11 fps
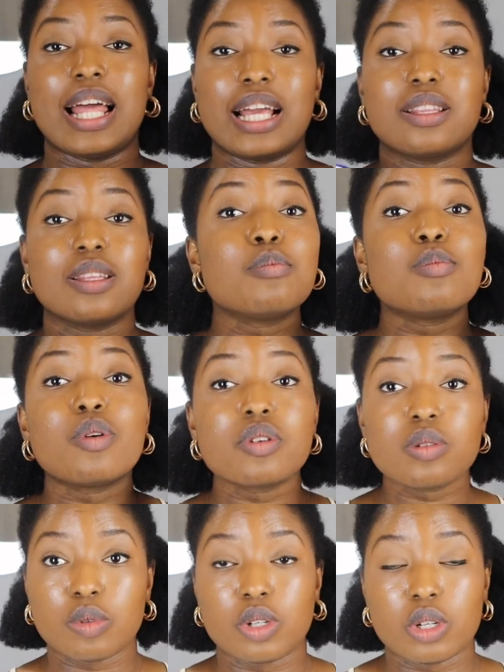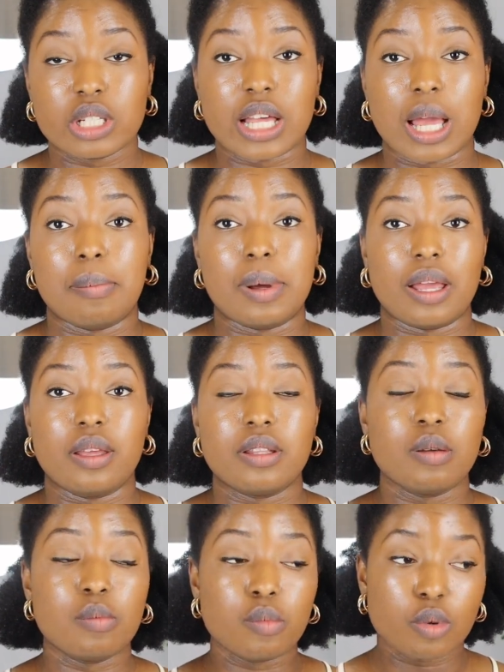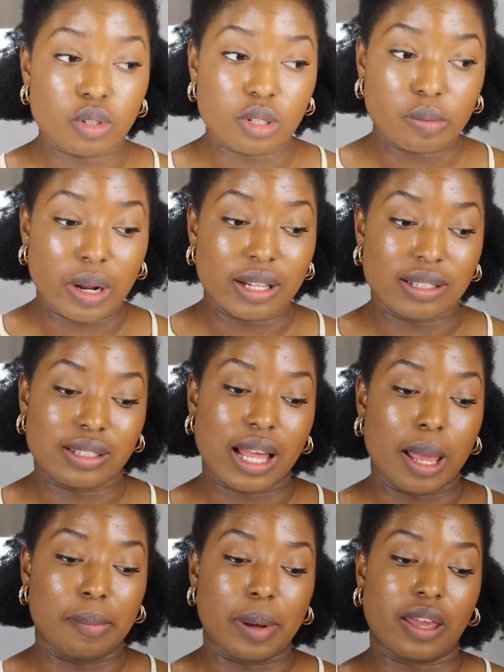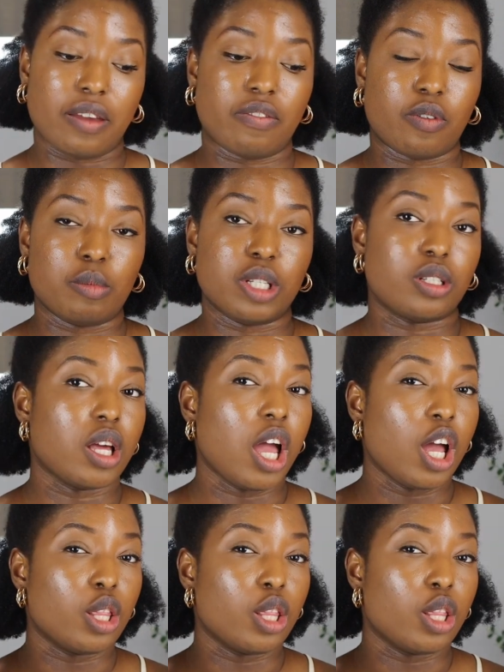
Like the most products I buy, the most brands I buy from is